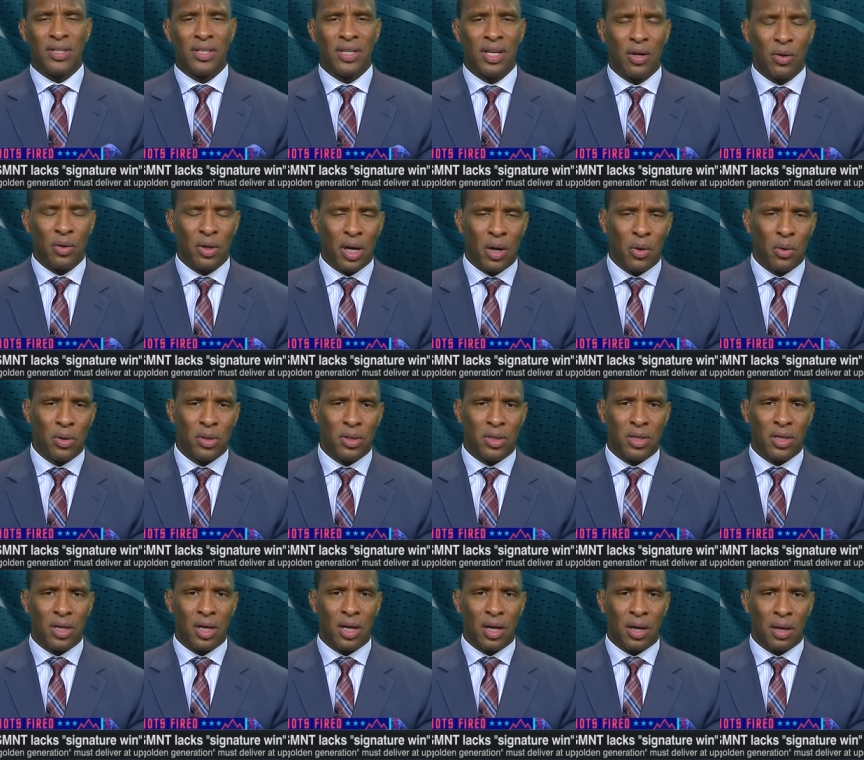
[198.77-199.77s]
say, I
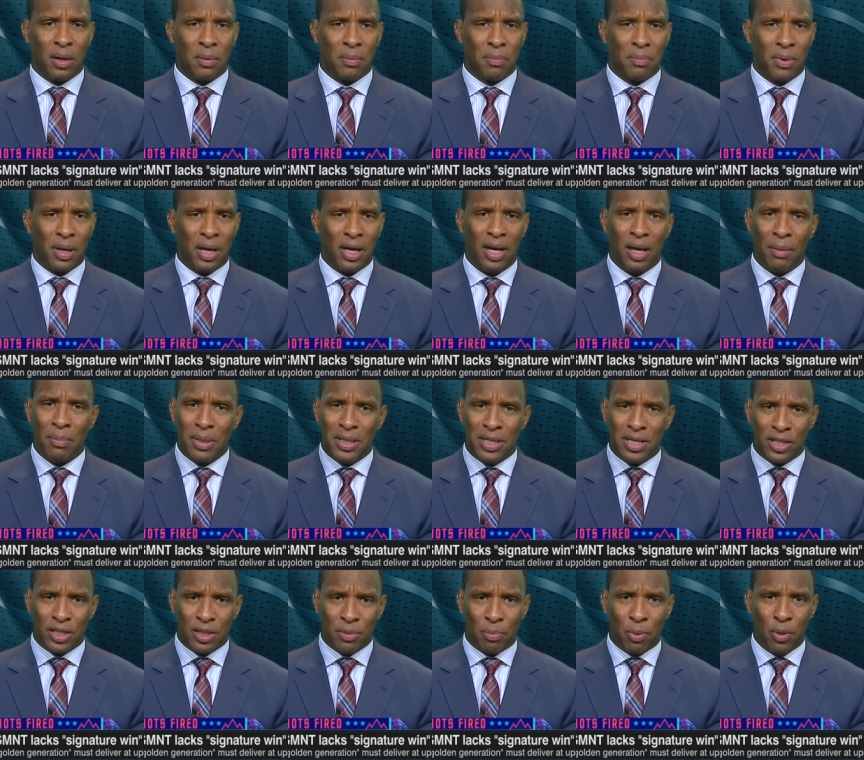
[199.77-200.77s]
was uh, a little bit
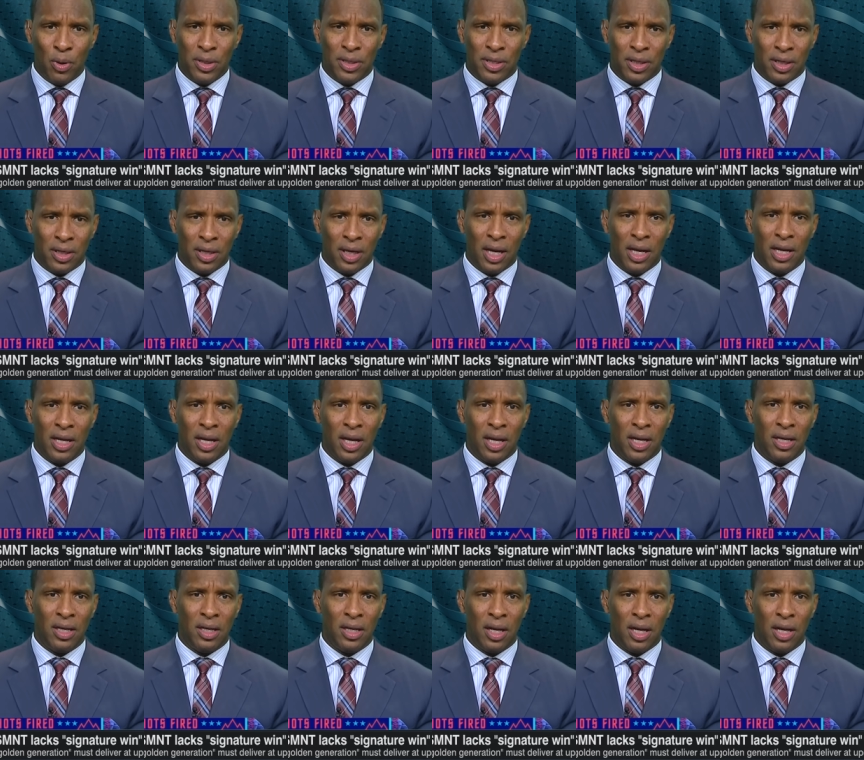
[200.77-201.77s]
disappointed in,
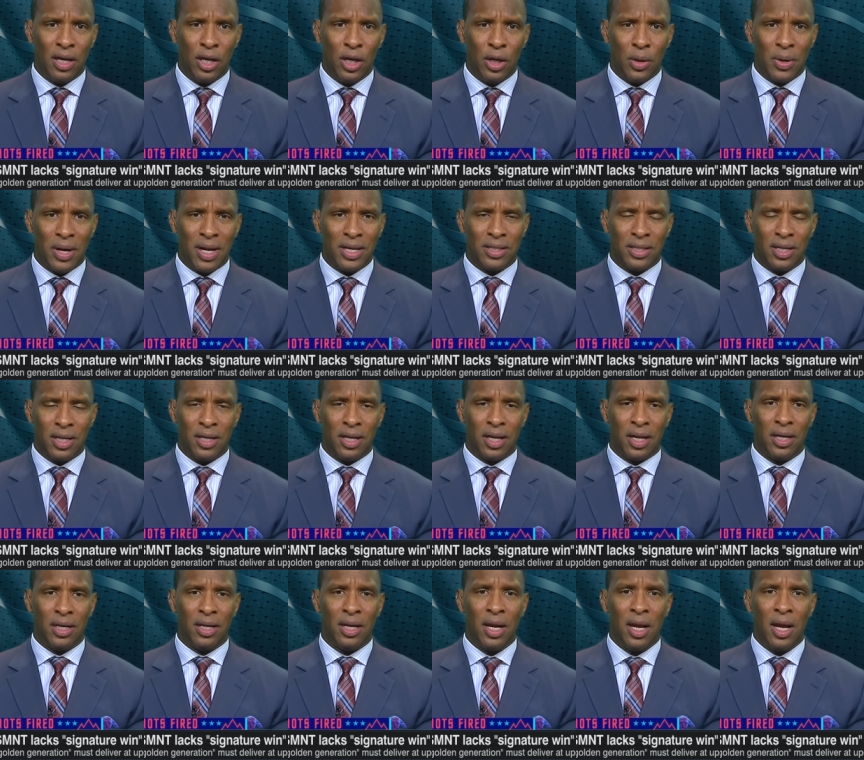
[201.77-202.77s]
in, in the US and,
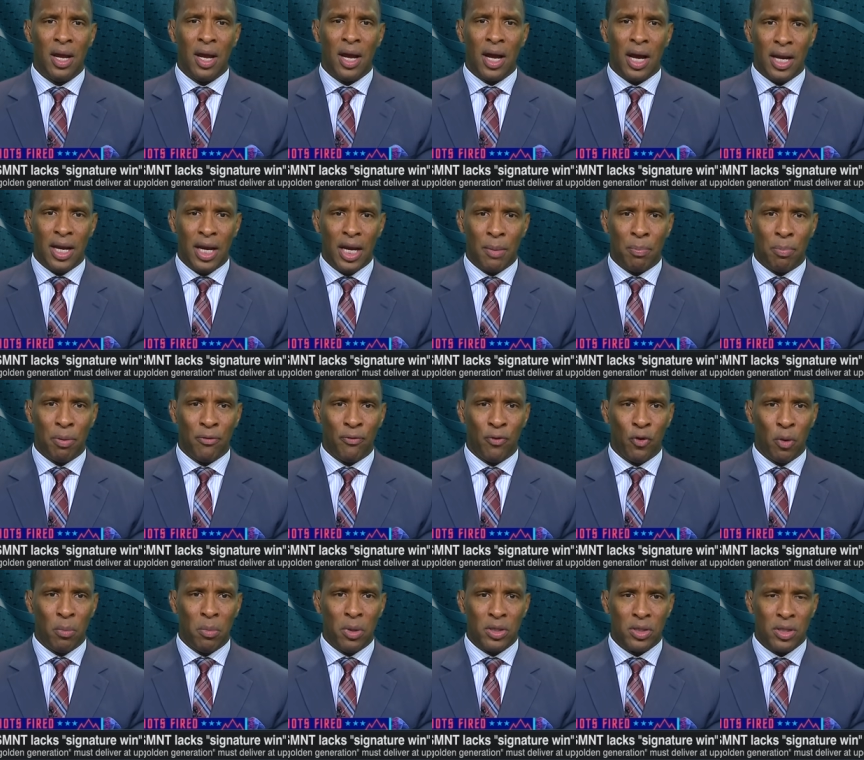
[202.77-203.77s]
and, and their
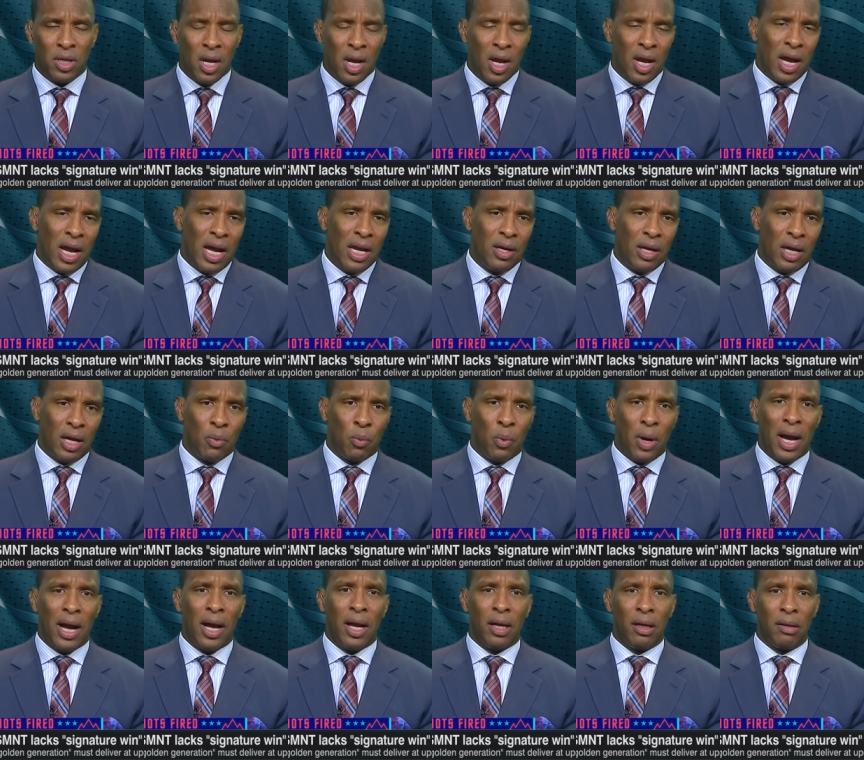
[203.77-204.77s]
performance. And, and
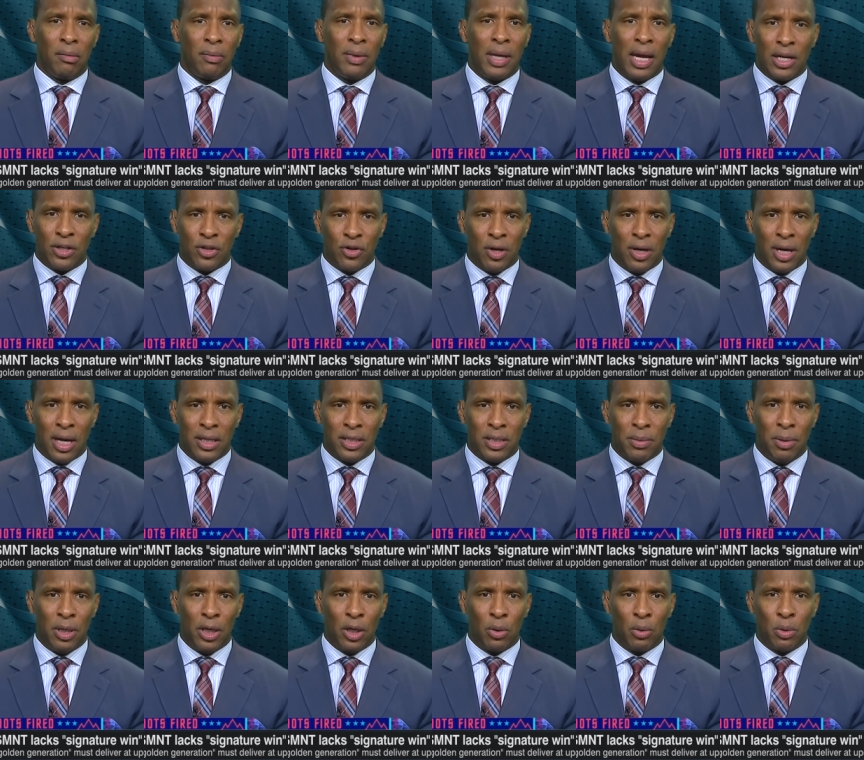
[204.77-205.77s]
while, yes, Trinidad and
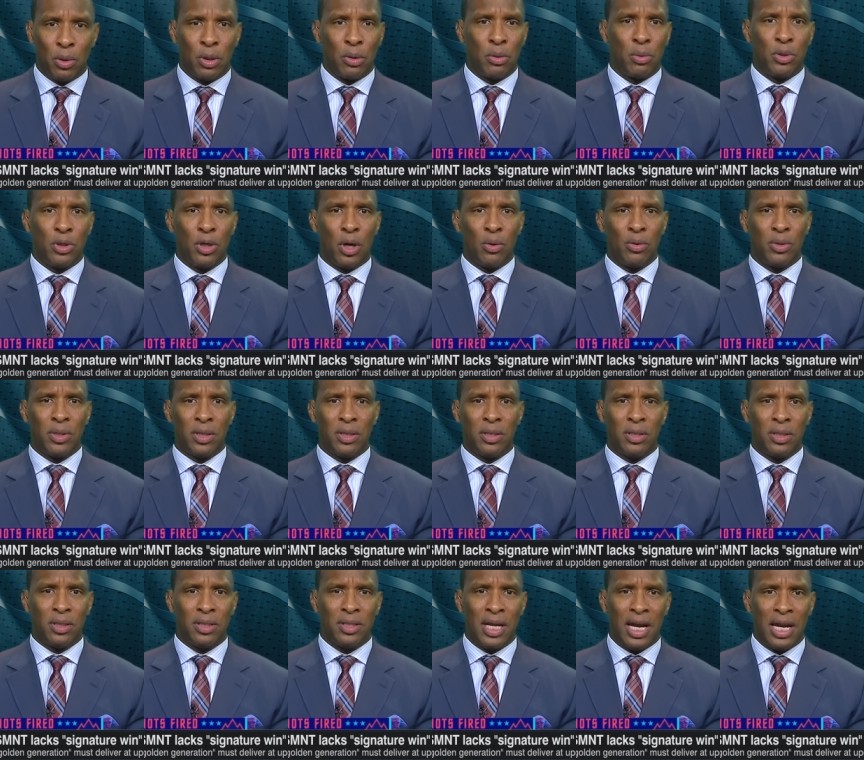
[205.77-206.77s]
Tobago were, down to,
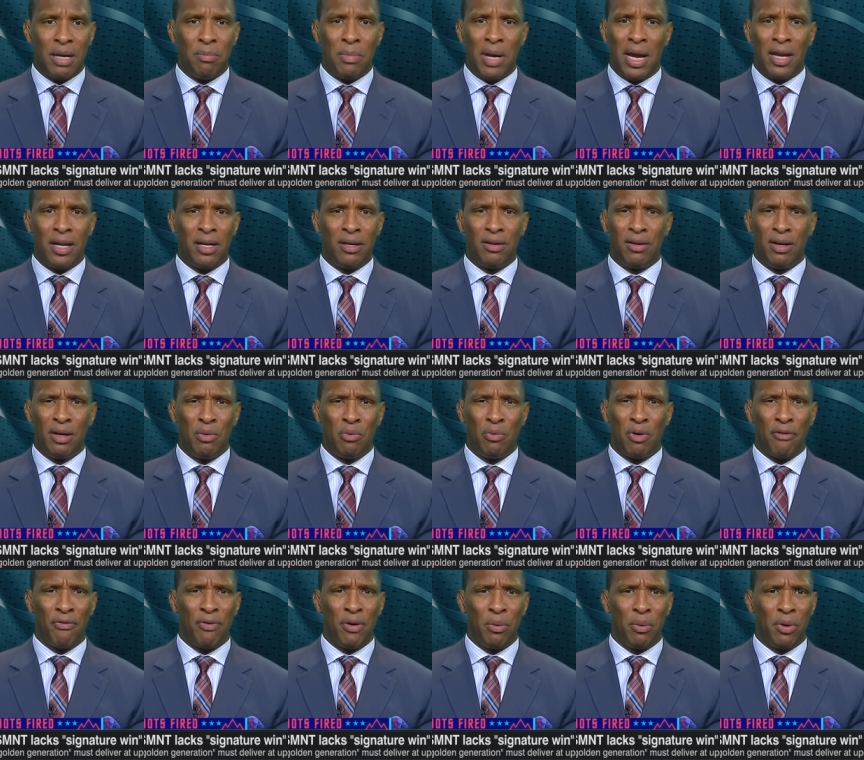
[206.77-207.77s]
to 10 men in, in
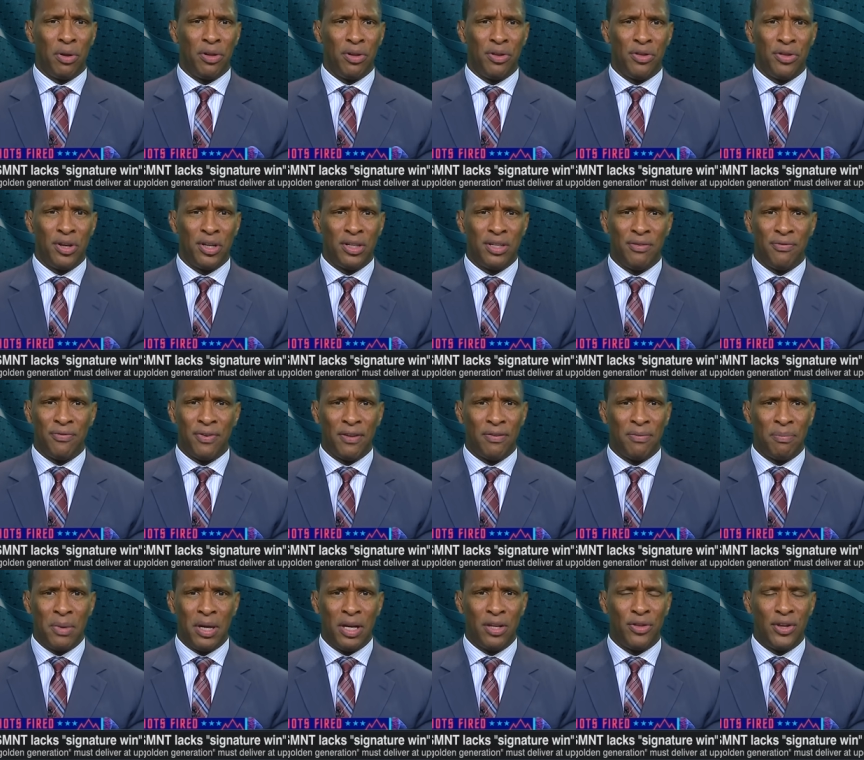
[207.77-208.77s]
roughly, what, the
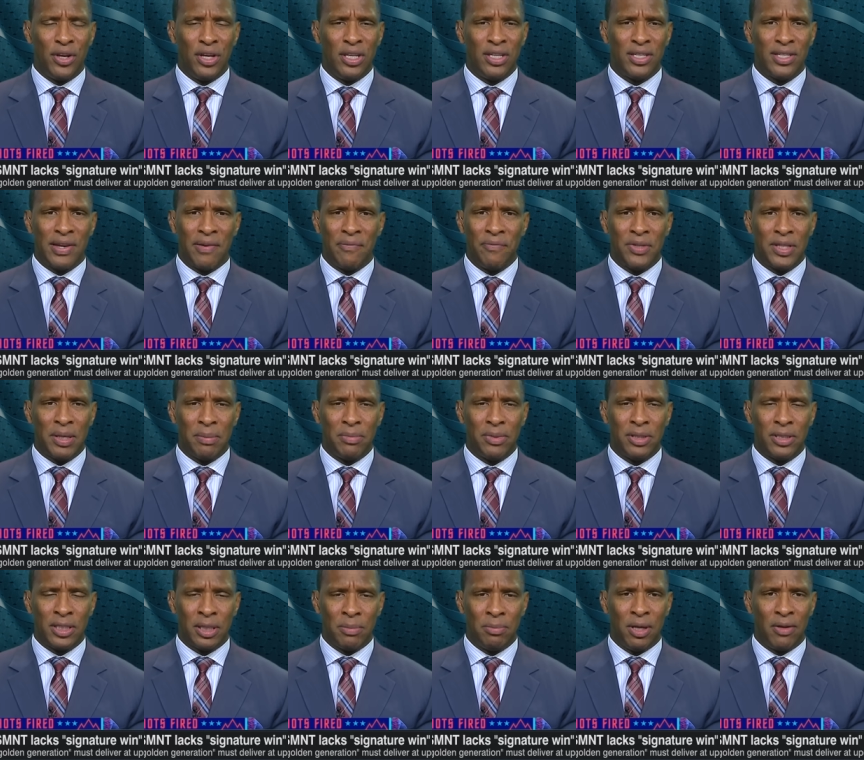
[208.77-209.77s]
35th minute, 37th, some,
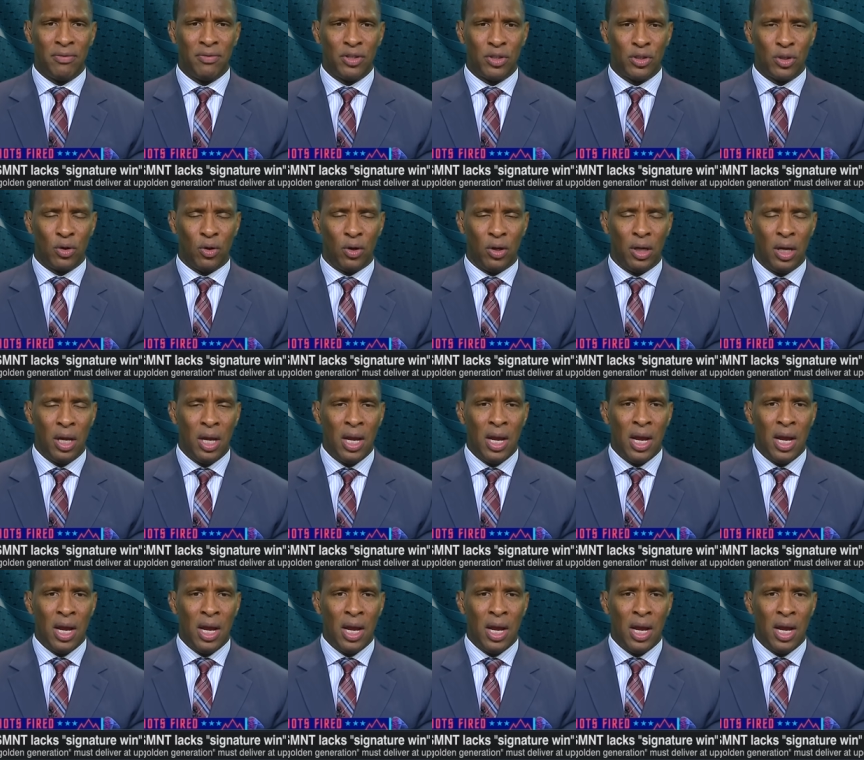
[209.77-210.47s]
something of the sort.